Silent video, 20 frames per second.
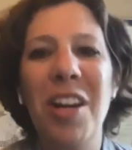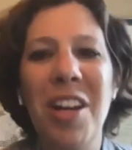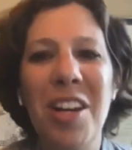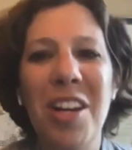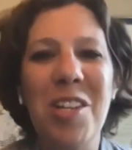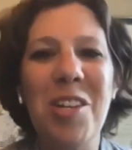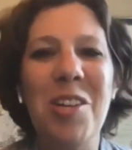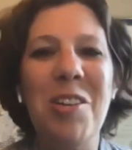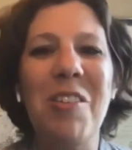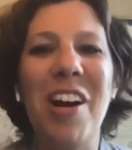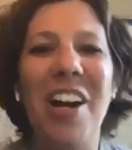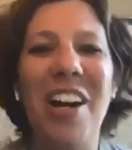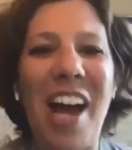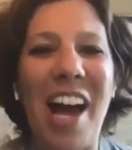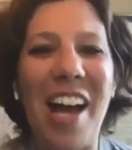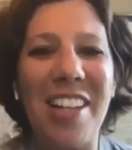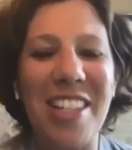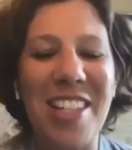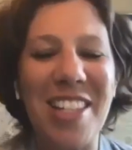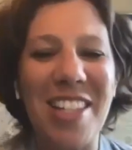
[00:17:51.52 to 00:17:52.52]
you are
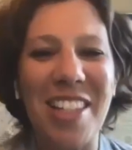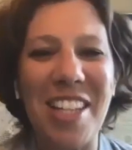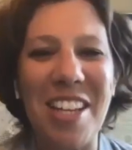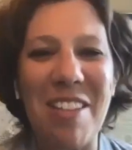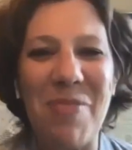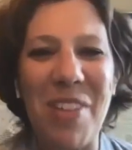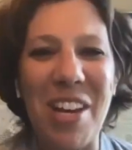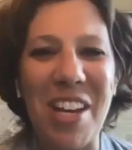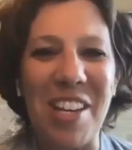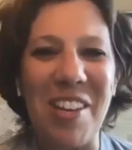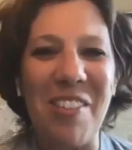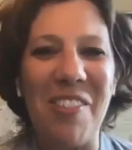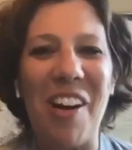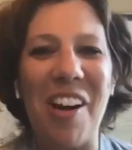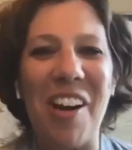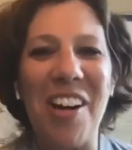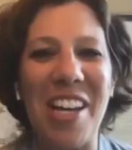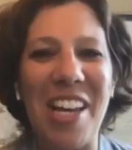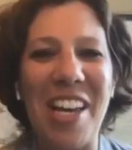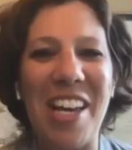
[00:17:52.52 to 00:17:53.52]
not sleeping. You
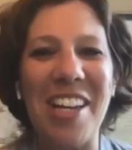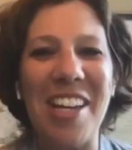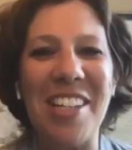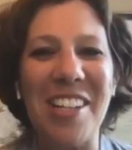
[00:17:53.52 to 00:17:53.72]
already hit